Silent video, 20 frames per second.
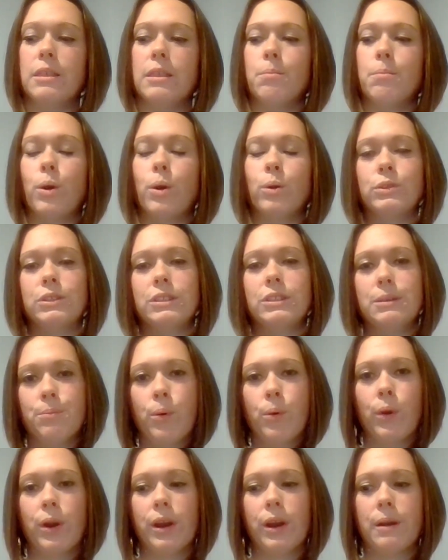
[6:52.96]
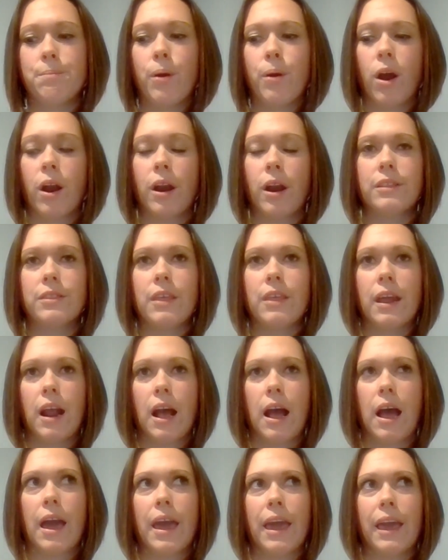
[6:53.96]
And the most important part that
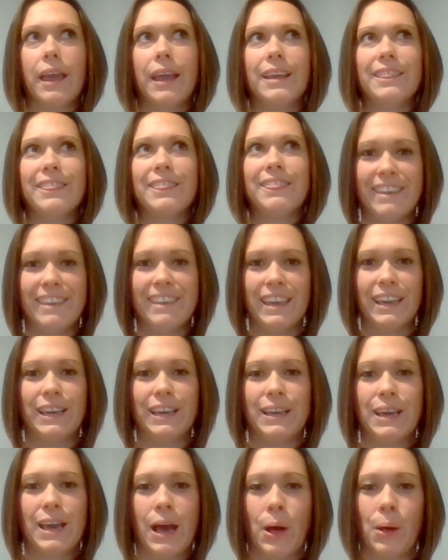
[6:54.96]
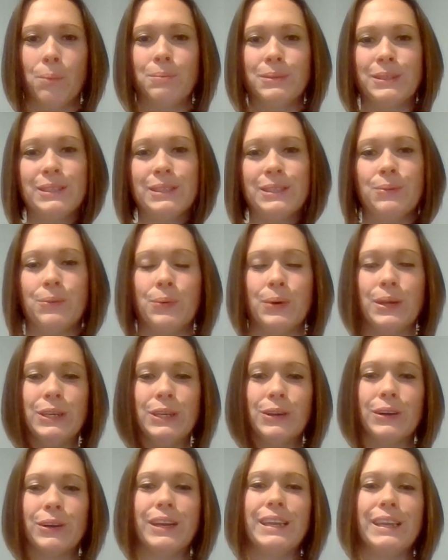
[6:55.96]
I think helps
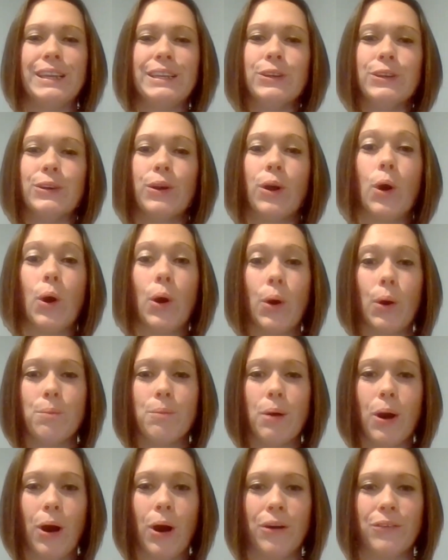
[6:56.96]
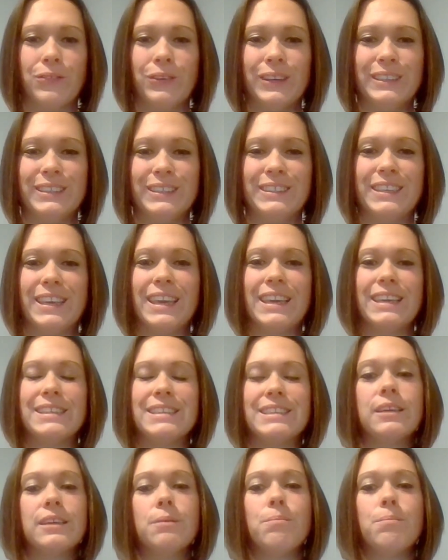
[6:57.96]
when you're in your home office
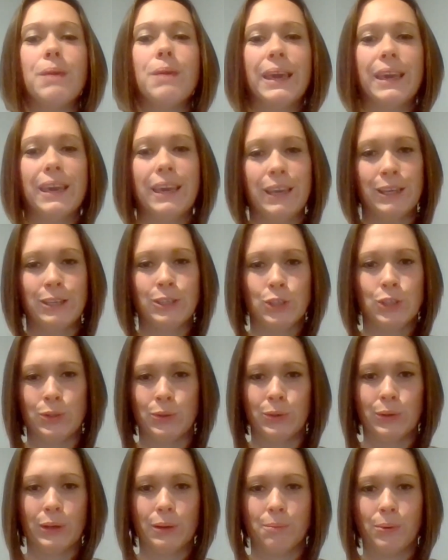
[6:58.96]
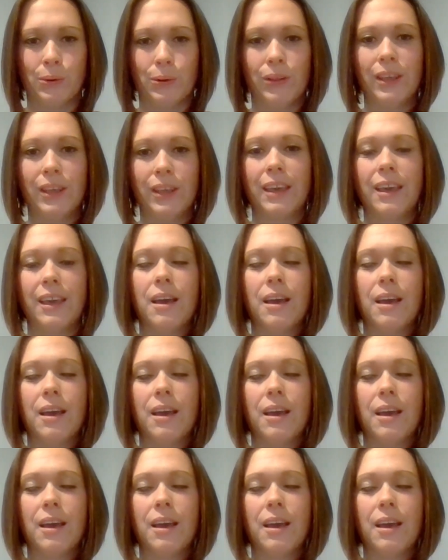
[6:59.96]
is to make it enjoyable.